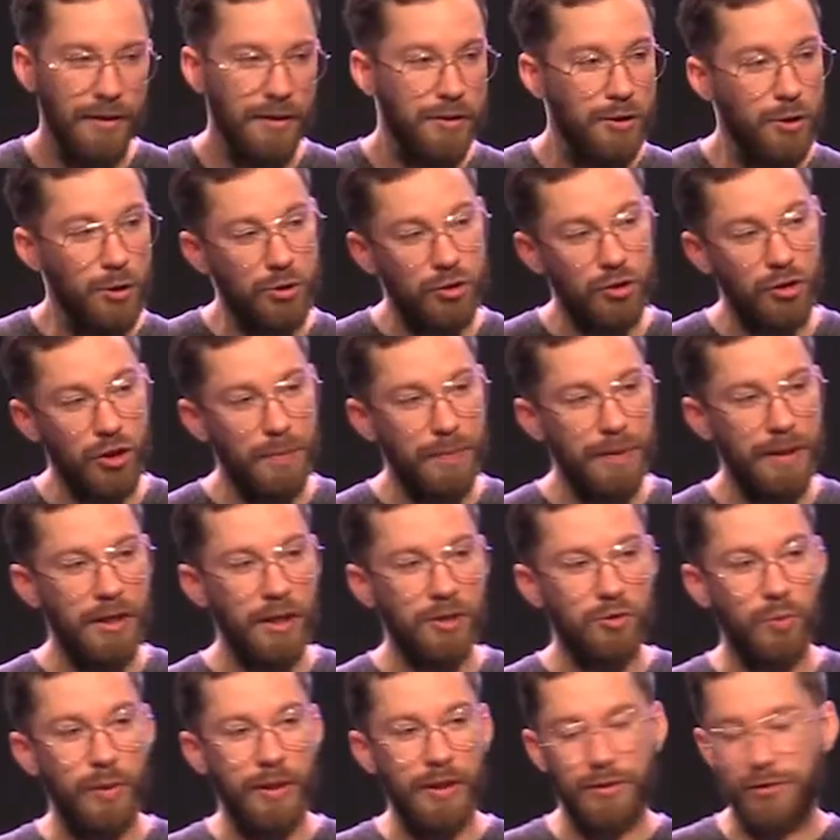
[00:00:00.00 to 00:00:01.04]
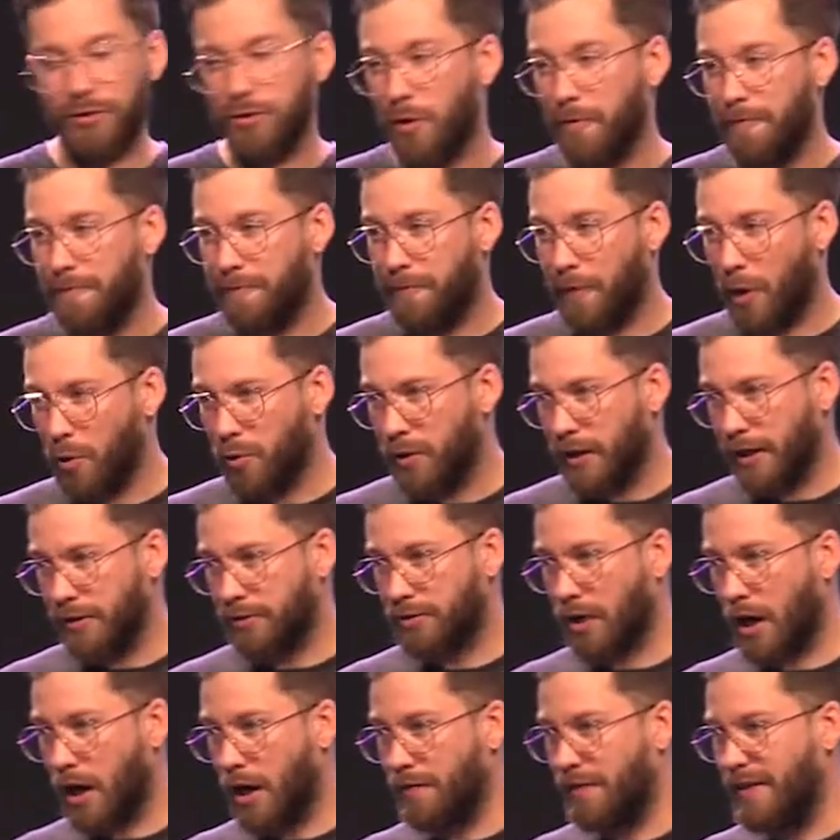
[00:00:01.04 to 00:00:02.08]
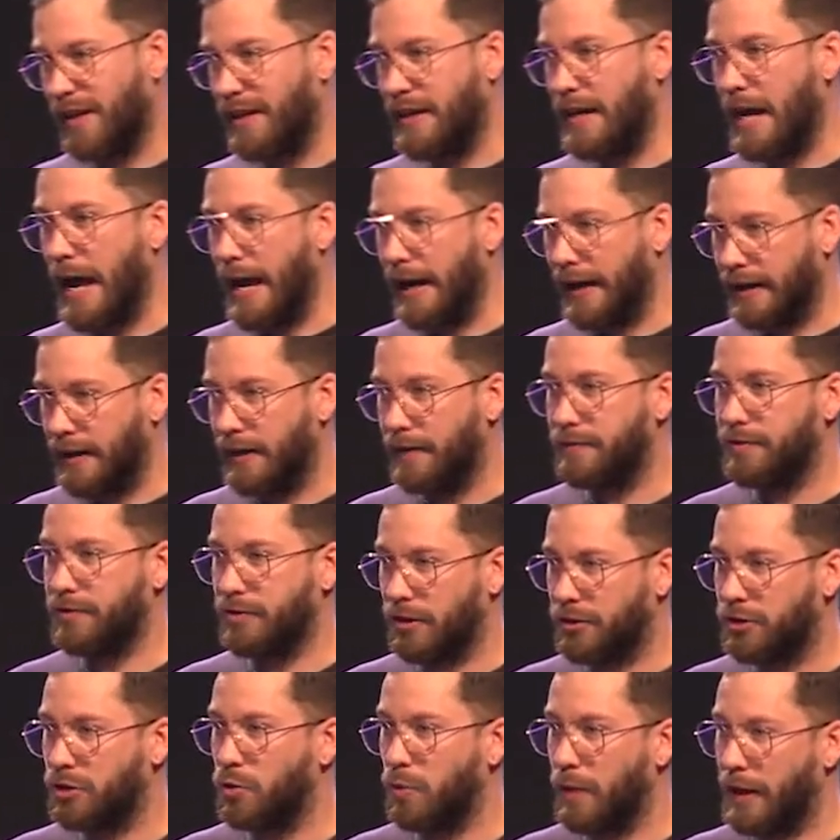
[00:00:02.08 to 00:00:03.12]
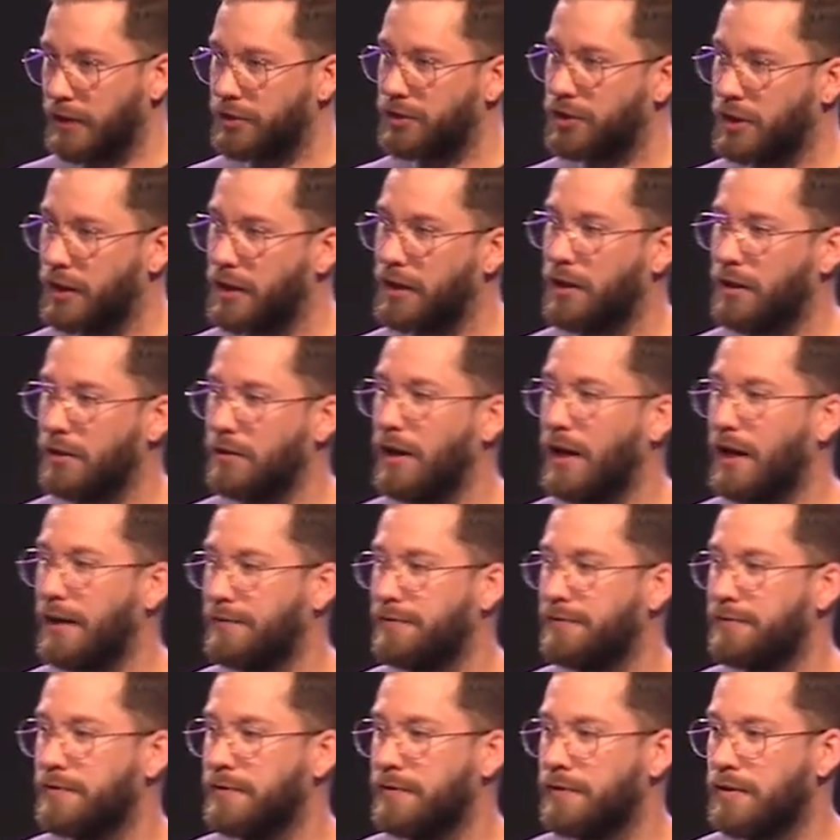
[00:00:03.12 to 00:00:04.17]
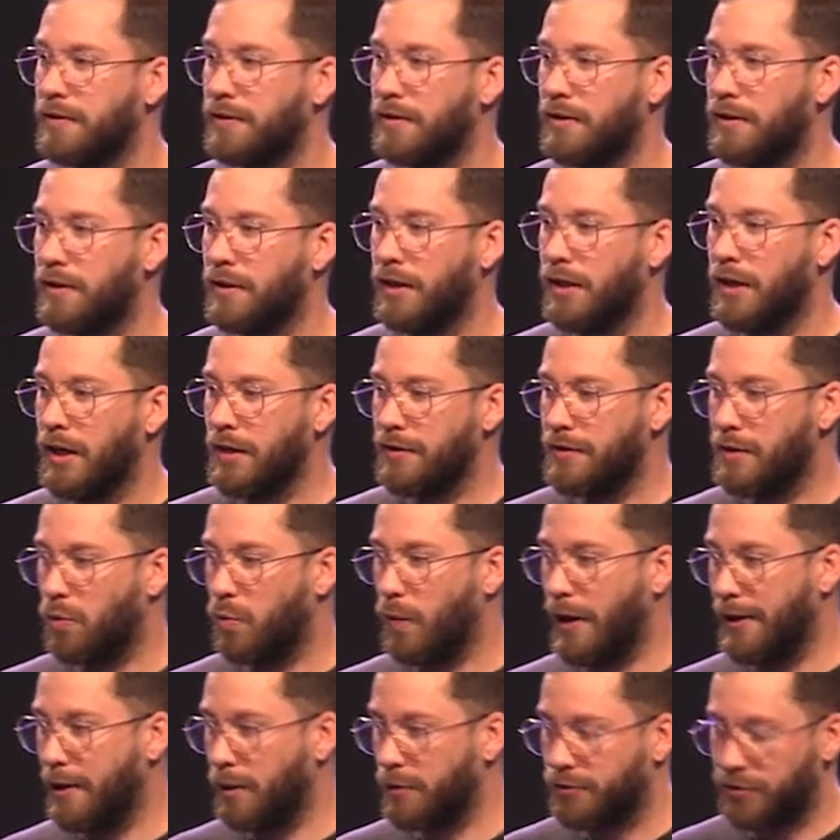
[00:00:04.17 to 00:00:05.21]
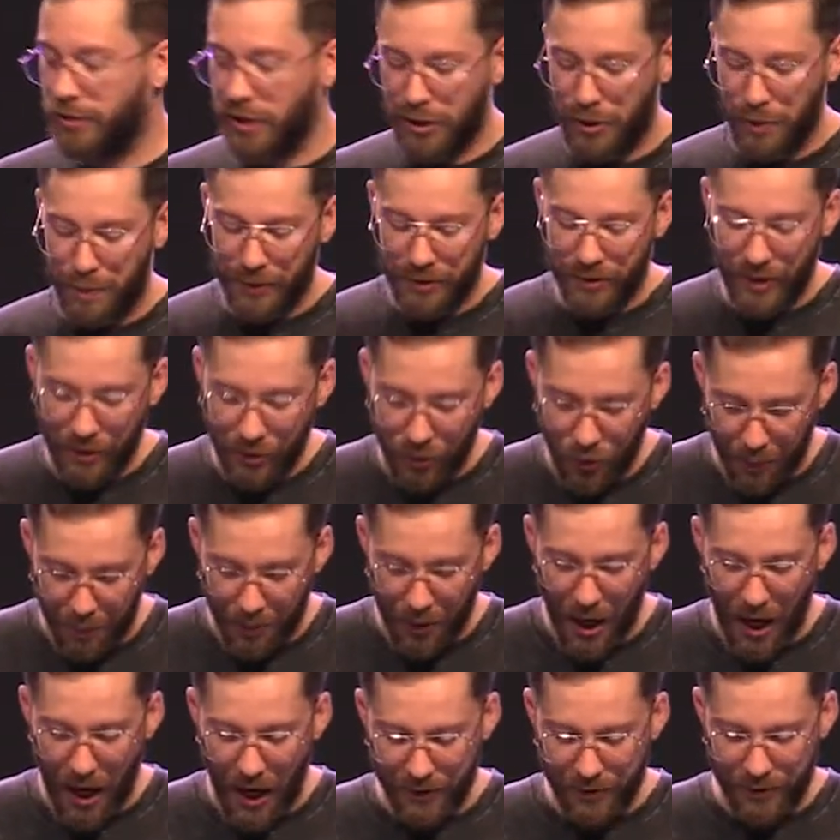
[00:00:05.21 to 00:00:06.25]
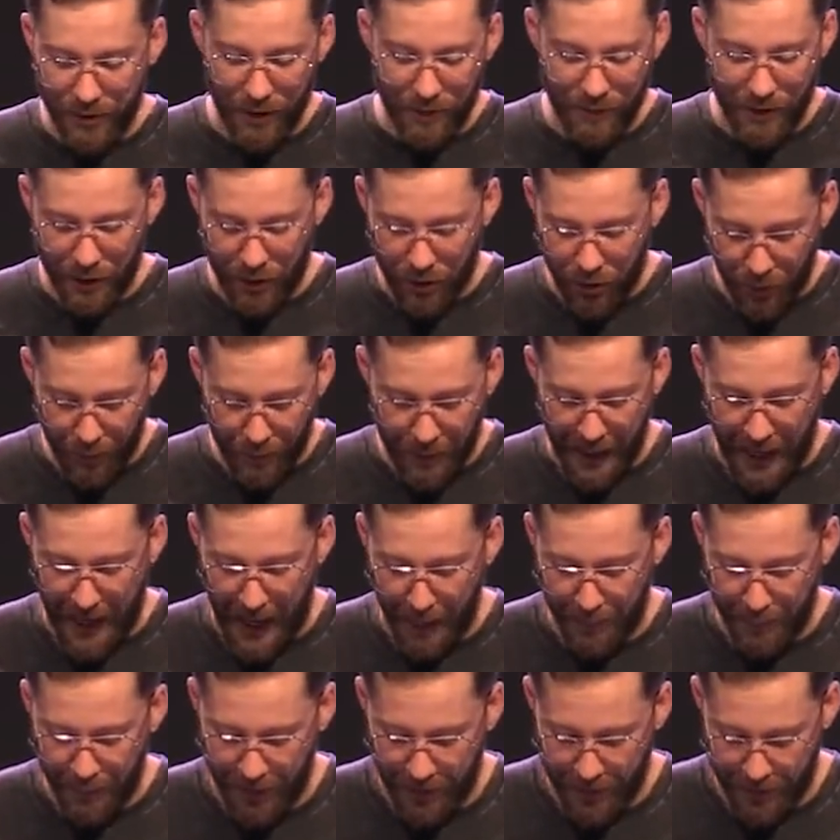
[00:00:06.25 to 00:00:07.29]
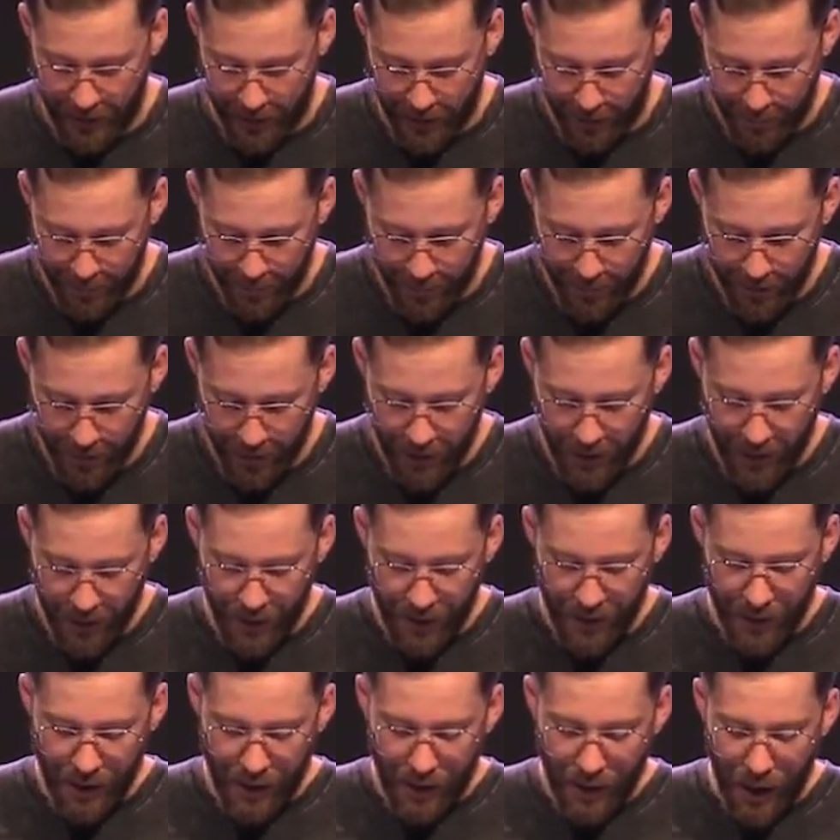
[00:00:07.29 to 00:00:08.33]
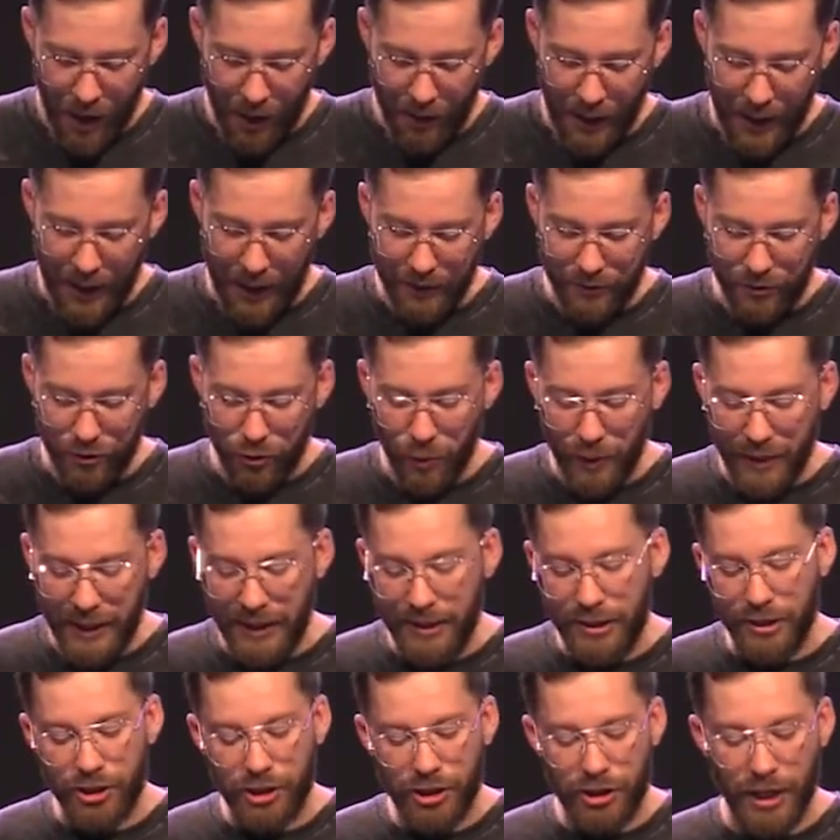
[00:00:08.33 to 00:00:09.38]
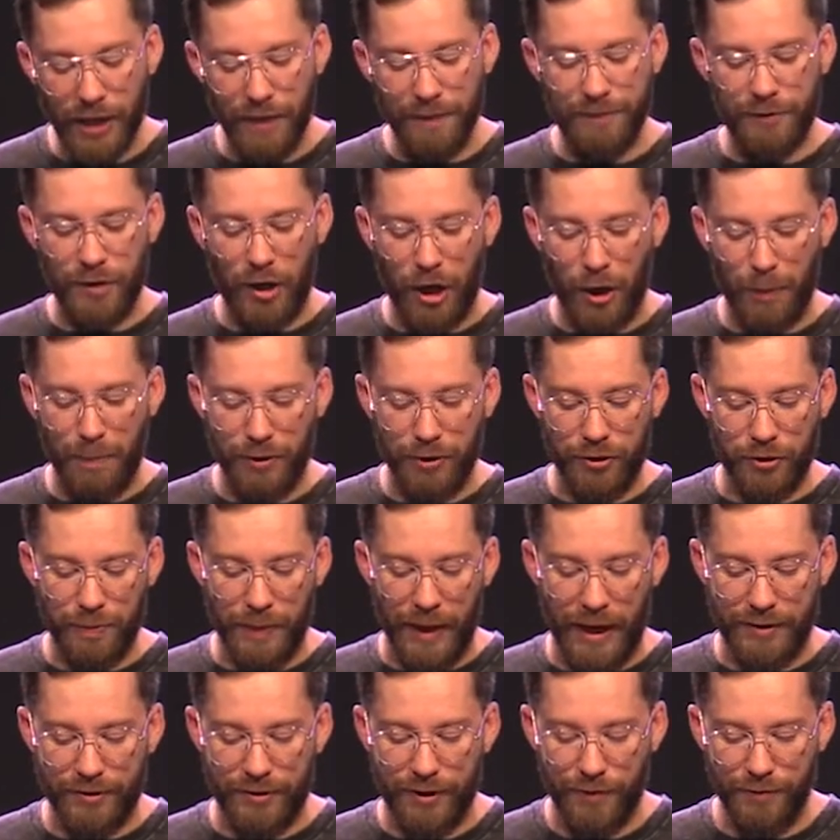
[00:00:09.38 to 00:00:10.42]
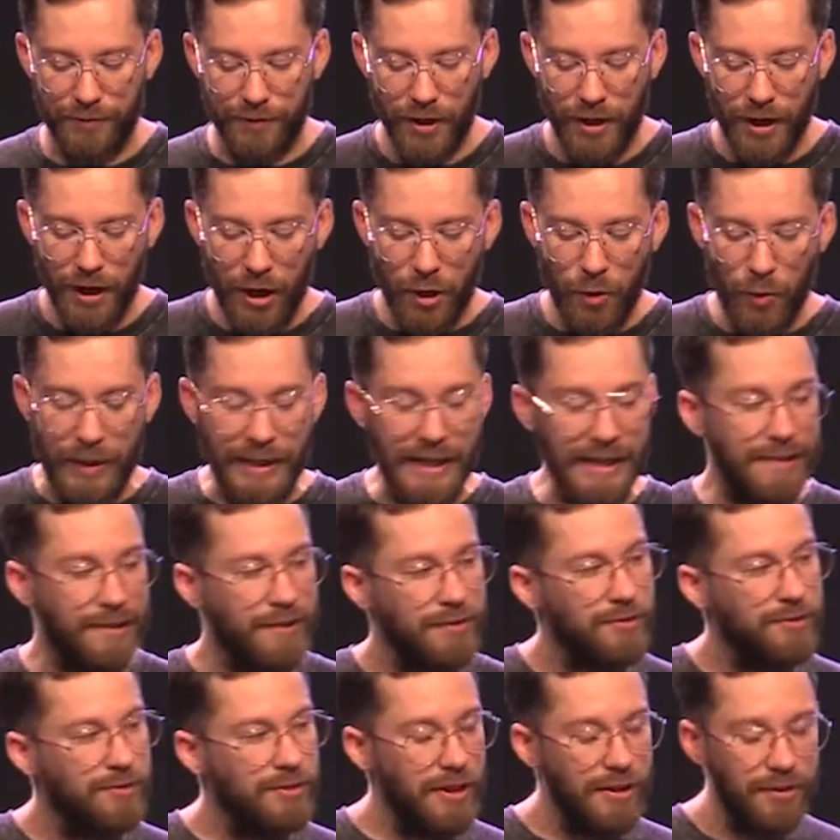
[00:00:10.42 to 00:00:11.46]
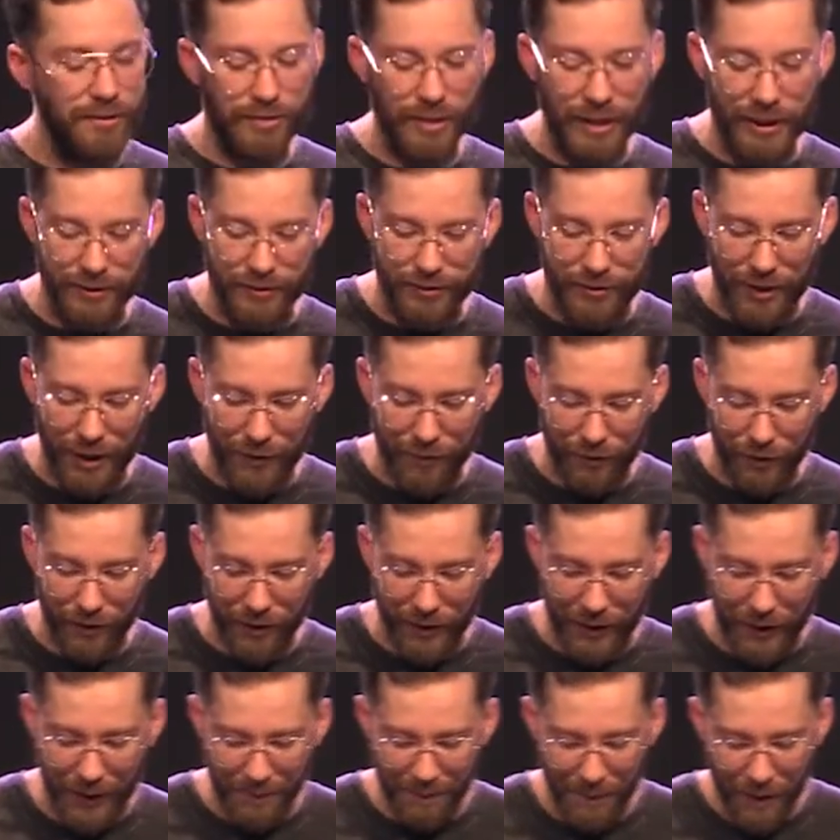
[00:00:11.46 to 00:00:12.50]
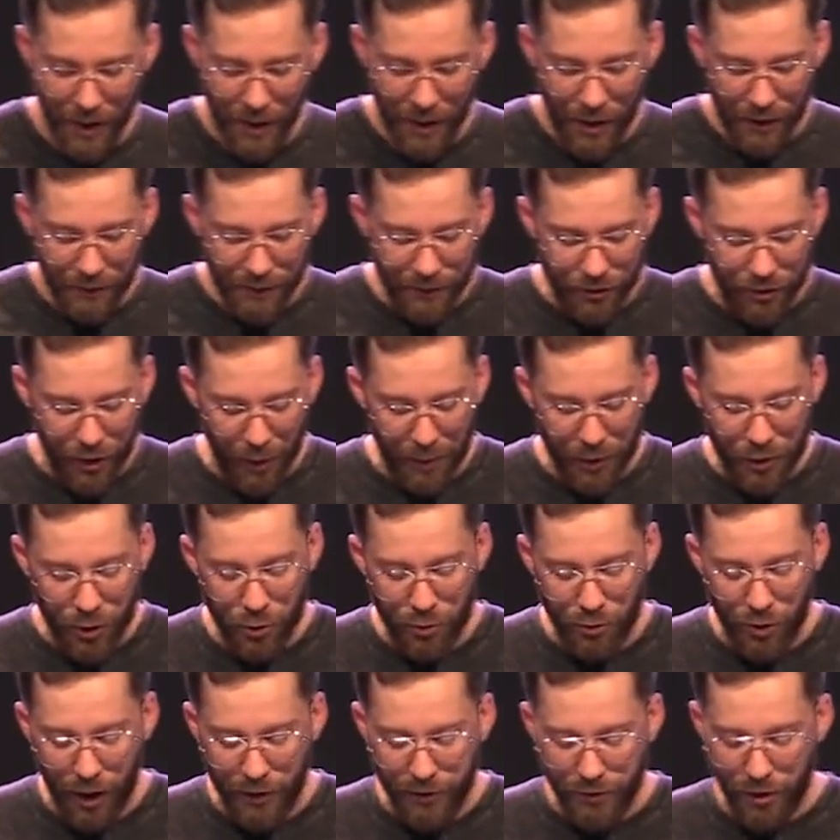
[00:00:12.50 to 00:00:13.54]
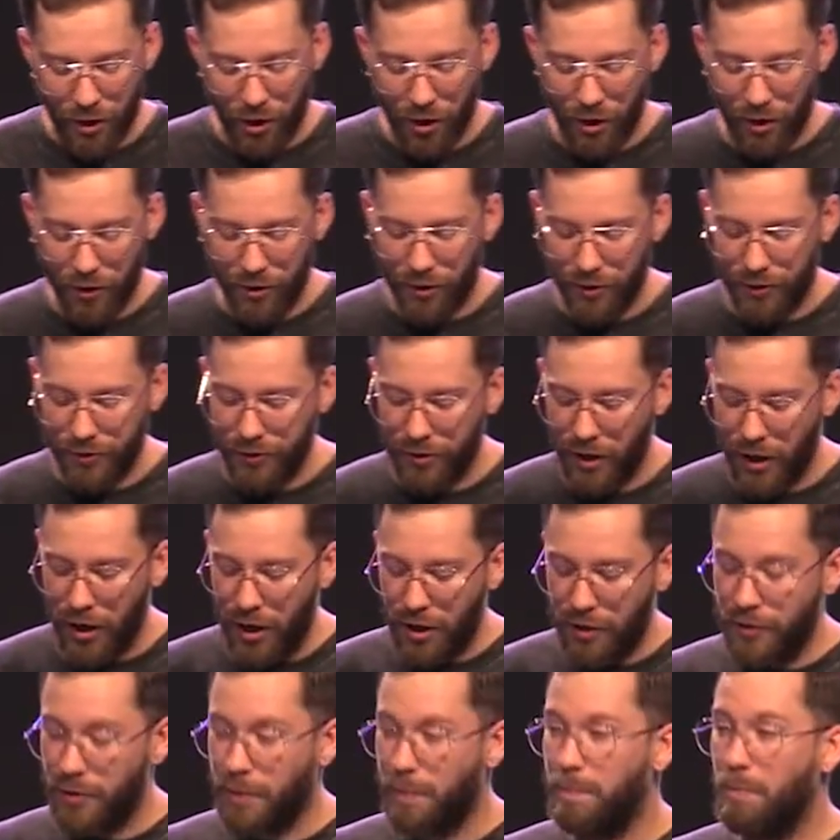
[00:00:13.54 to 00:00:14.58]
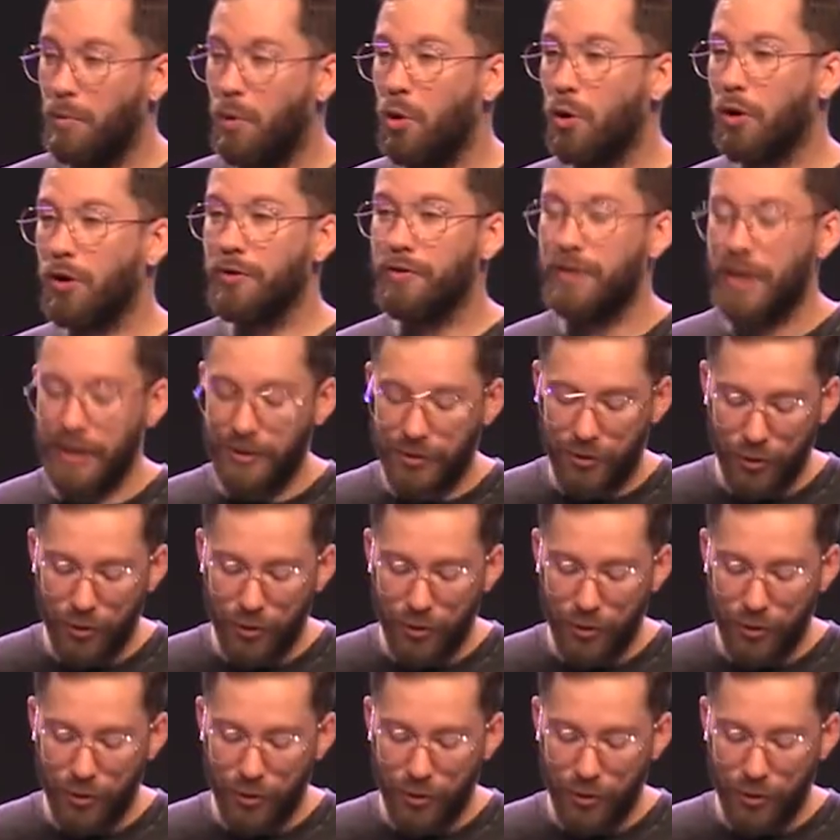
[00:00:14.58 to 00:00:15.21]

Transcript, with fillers: usually because we are so focused on the negative situation in our life that we don't see the potential positive that could be happening there. All right, and so we need to shift our perspective. We need to see things differently. For someone who runs hurdles, the more they